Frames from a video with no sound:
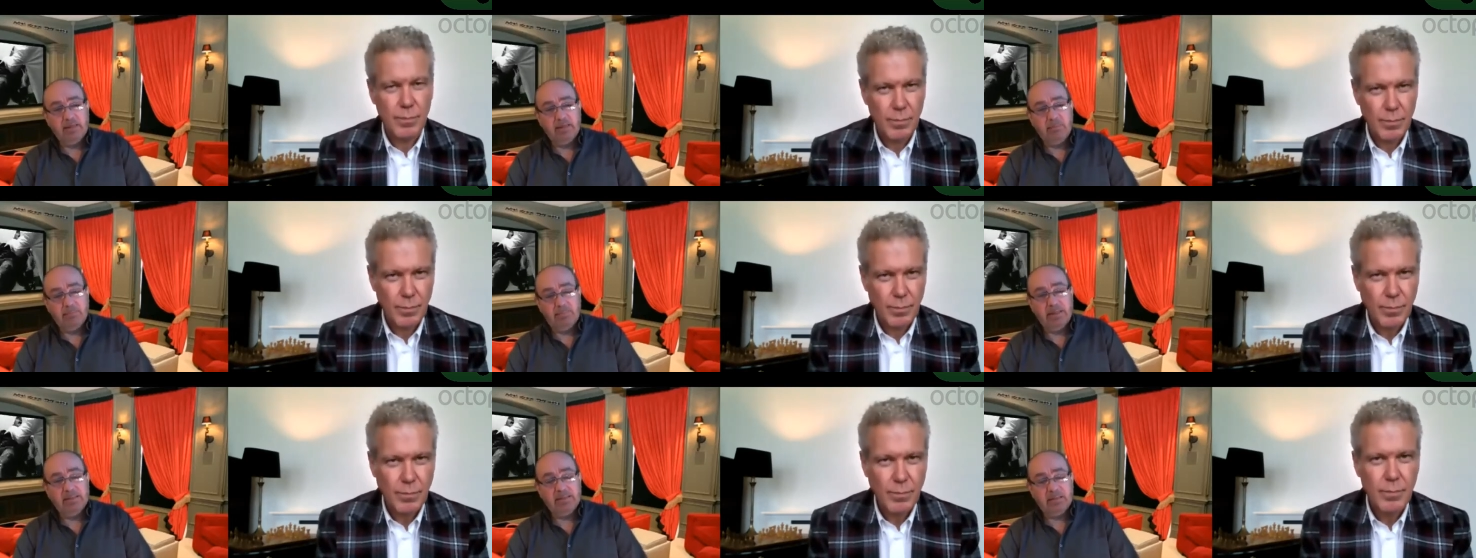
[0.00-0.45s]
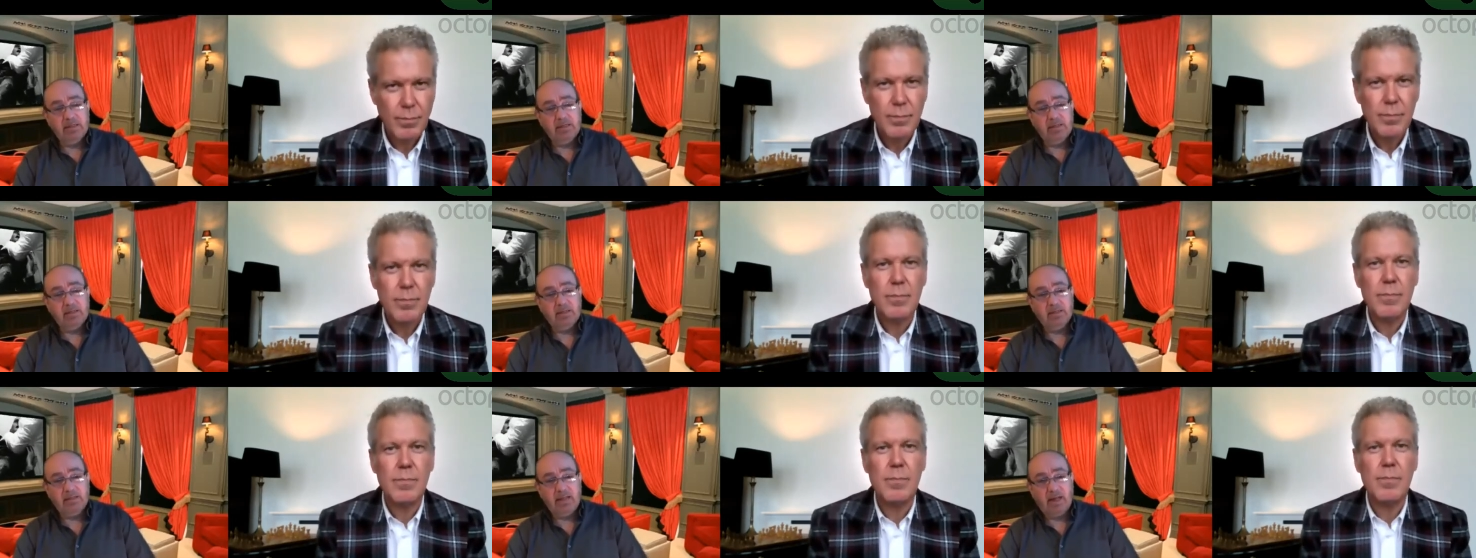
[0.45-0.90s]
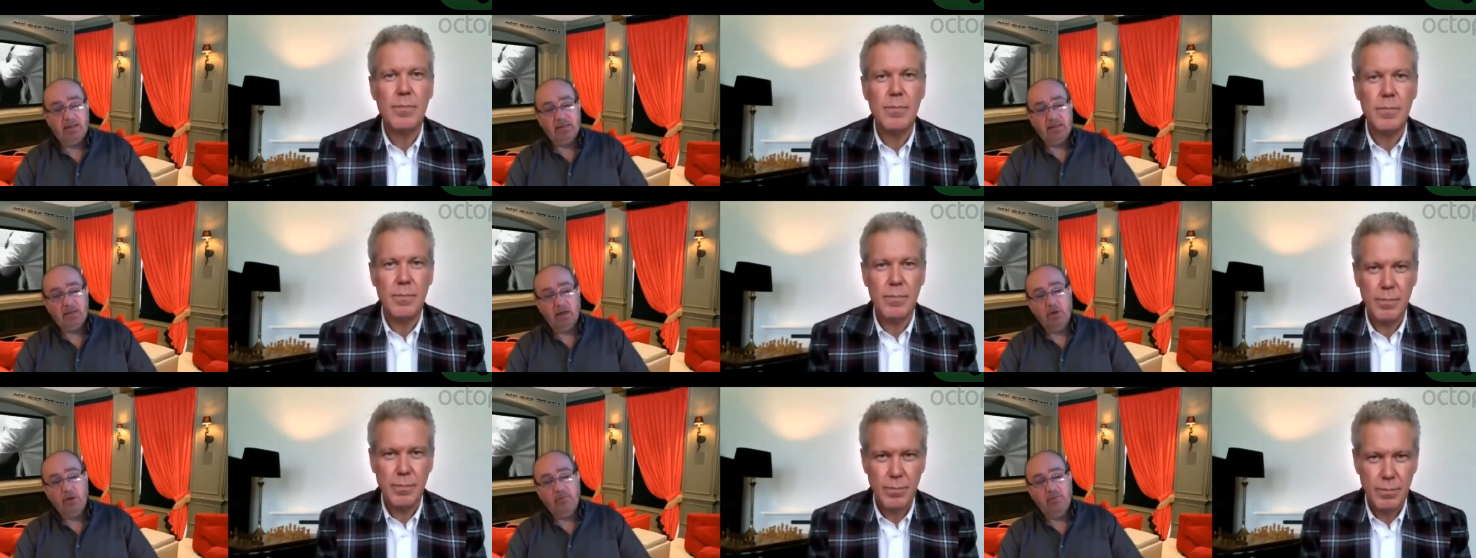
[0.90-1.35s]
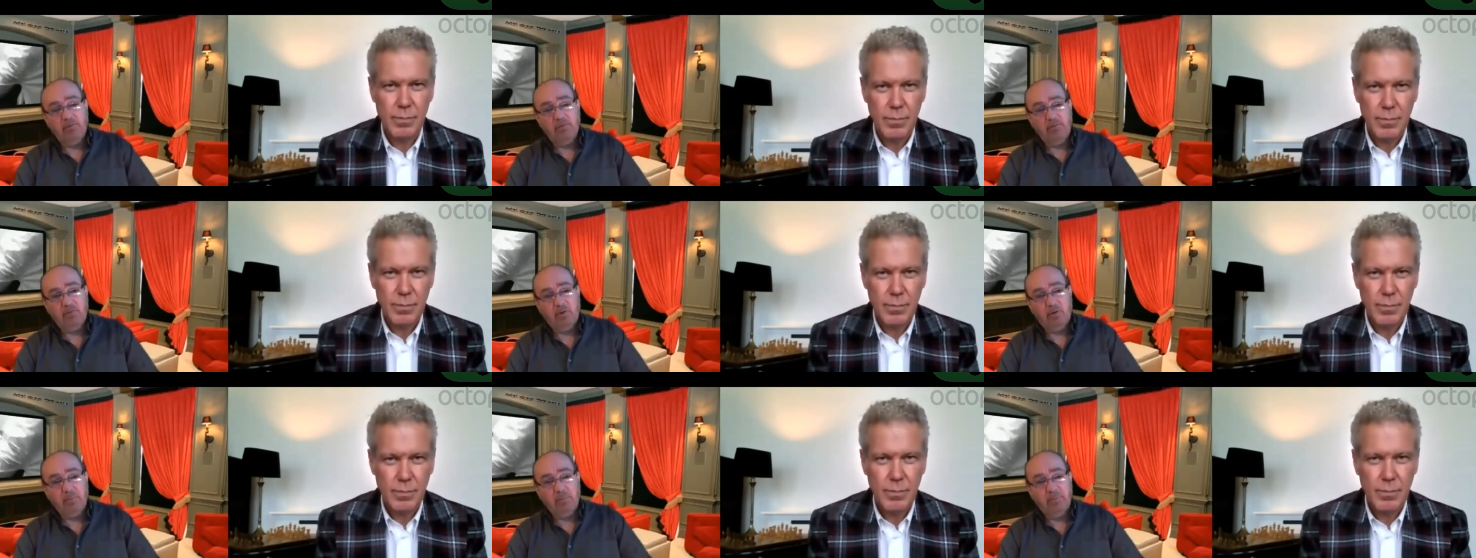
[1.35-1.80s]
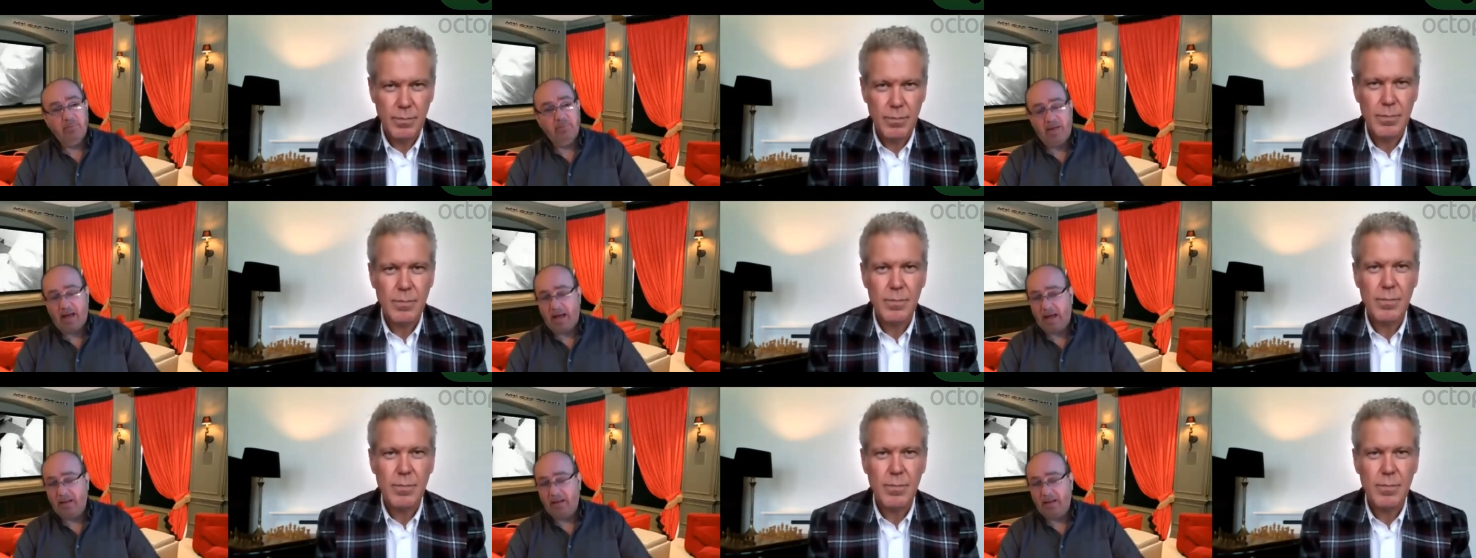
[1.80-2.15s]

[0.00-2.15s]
Speaker 1: business takes over from that.